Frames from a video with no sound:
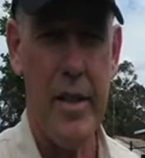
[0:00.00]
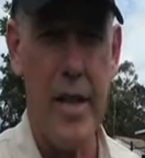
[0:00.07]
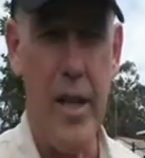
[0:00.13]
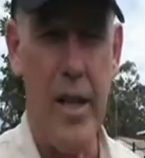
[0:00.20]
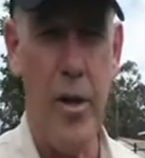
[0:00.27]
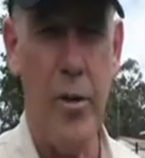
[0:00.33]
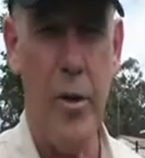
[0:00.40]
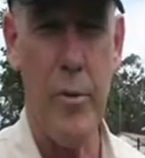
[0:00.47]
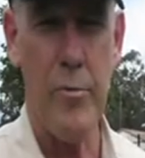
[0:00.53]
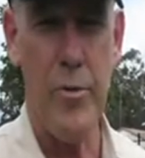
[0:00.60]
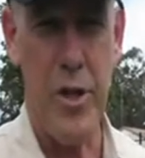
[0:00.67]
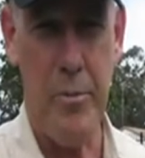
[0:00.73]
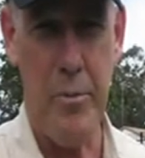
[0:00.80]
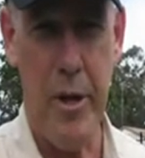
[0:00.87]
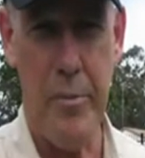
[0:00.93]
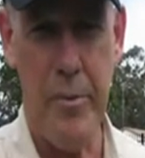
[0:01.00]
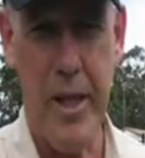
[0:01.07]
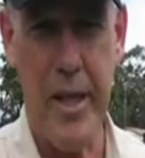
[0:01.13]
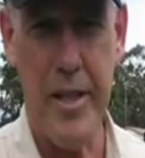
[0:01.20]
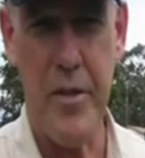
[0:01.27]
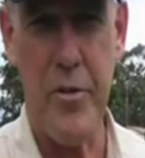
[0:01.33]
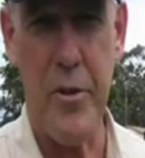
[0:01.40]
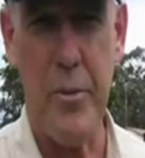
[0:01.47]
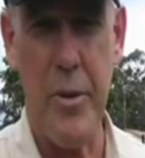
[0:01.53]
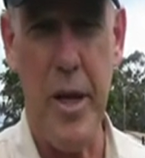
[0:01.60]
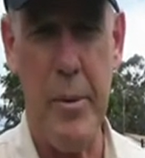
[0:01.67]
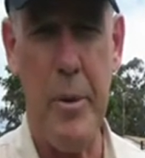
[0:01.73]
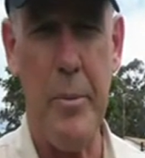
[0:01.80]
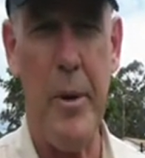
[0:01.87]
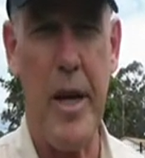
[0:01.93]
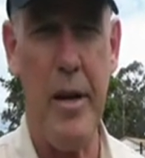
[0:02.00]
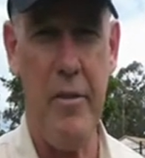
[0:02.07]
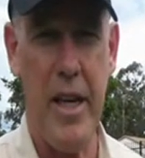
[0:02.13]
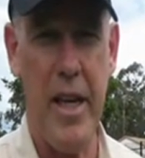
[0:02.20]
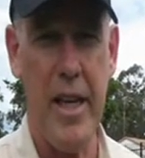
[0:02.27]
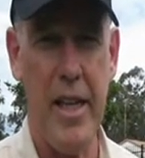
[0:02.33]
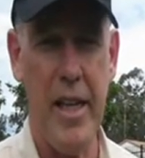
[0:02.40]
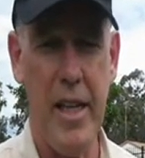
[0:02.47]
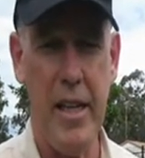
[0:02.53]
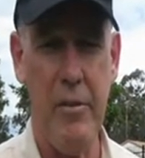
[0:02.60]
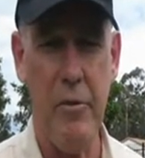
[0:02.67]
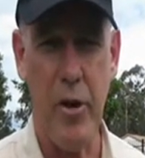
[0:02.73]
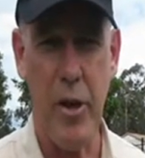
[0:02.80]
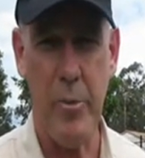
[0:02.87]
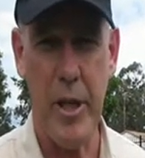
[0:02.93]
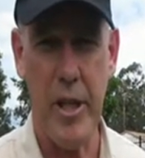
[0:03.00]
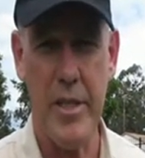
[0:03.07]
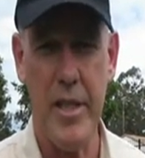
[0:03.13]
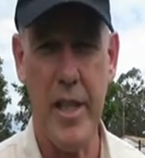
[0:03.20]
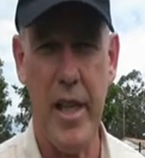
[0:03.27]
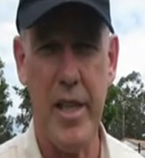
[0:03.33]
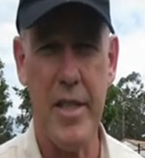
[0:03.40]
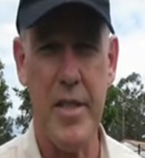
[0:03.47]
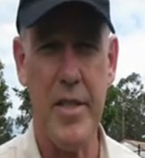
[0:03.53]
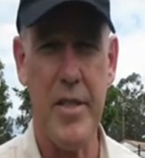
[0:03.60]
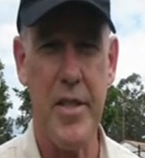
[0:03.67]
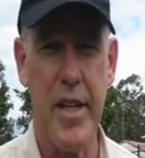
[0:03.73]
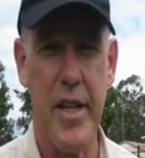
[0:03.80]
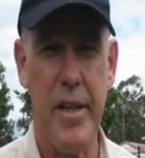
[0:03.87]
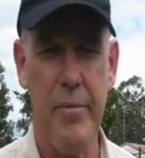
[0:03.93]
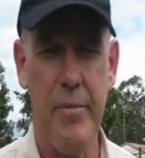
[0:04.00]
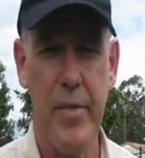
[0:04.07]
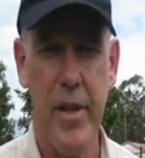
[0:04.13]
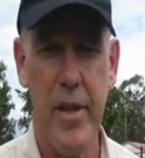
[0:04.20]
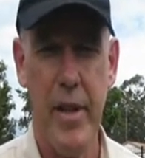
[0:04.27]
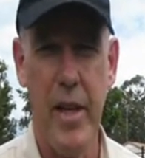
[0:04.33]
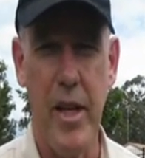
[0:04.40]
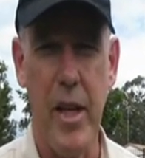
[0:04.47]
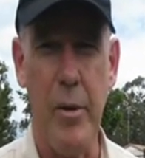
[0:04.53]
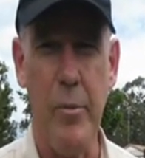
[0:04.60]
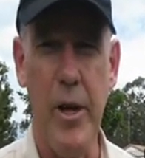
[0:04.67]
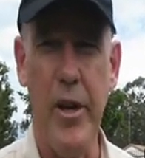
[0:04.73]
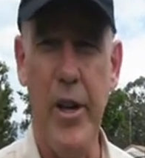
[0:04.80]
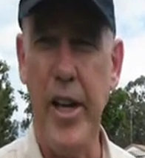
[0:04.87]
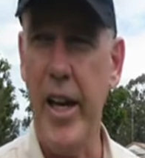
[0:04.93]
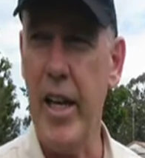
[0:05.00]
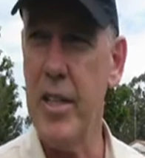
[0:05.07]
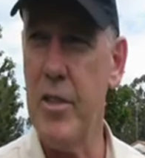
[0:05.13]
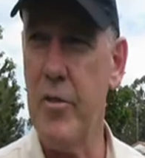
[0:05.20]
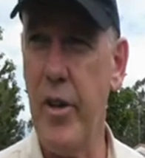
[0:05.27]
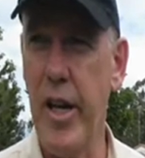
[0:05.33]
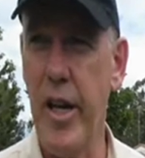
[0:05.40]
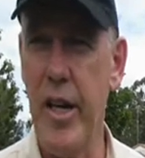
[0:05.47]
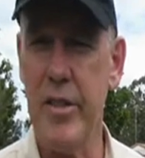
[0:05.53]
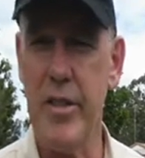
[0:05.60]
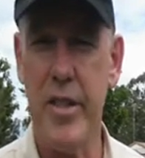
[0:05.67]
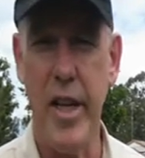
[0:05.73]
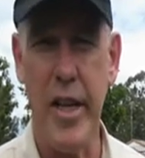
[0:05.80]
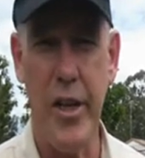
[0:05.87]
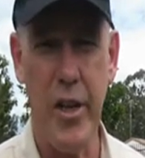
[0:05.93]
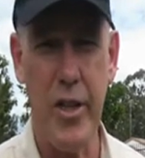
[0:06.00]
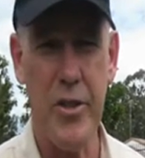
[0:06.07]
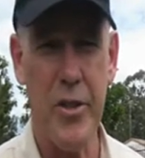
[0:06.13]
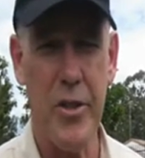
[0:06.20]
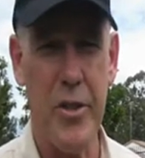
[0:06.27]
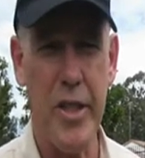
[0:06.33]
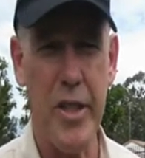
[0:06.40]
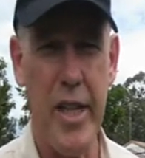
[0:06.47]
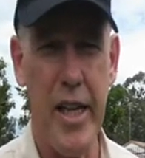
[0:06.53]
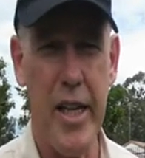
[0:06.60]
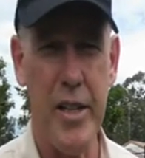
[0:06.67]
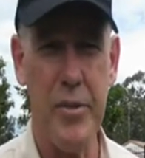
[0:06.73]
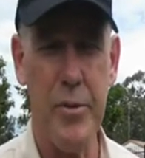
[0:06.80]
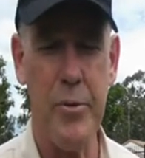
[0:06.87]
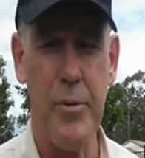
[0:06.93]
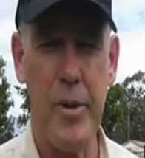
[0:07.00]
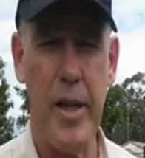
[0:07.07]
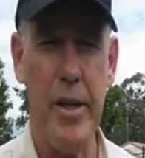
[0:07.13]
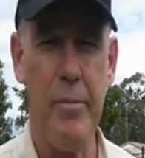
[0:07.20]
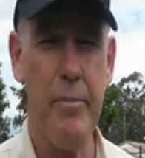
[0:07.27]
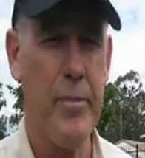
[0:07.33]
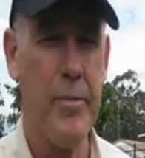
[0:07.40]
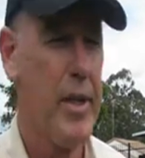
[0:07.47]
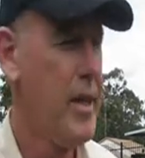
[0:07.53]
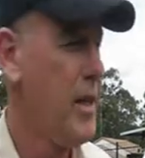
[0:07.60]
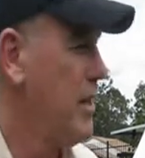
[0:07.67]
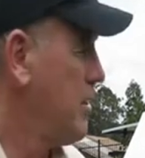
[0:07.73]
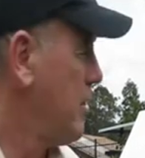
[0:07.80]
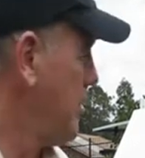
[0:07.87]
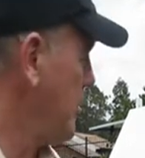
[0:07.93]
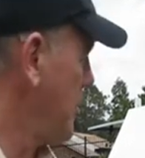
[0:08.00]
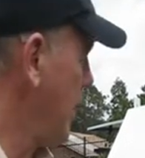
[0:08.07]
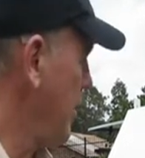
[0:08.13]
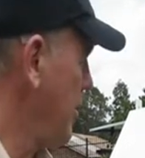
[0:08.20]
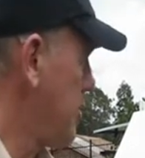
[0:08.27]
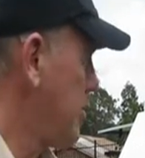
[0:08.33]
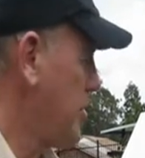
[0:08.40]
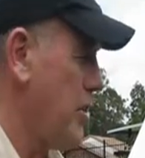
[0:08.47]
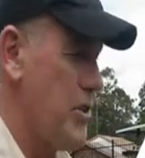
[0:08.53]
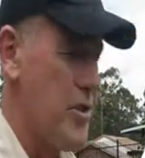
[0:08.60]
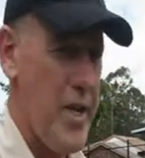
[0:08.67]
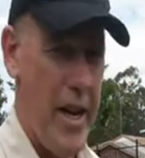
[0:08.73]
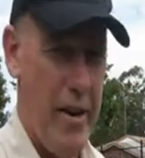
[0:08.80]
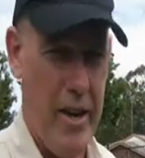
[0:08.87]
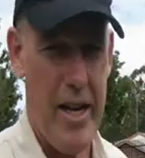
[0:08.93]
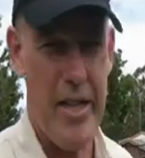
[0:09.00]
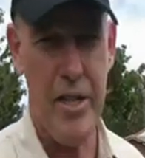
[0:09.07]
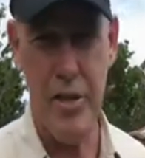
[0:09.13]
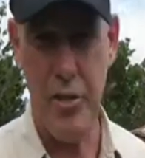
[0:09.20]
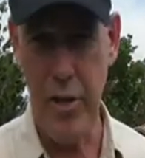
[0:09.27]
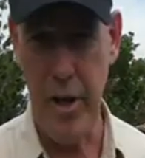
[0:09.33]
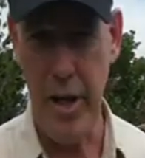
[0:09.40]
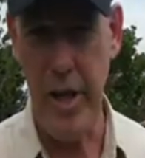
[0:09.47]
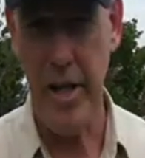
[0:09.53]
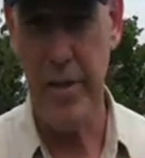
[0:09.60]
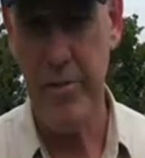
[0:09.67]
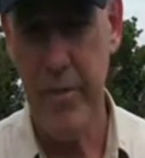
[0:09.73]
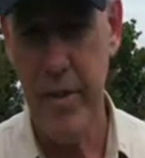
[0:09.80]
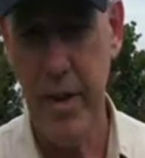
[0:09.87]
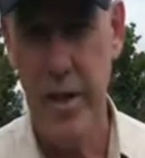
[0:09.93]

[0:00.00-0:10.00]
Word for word: hello, I'm Jim Rebgetz from Numinbah Valley Environmental Education Centre and I'm here at Helensvale State High School today to, um, to show the students our energy trailer.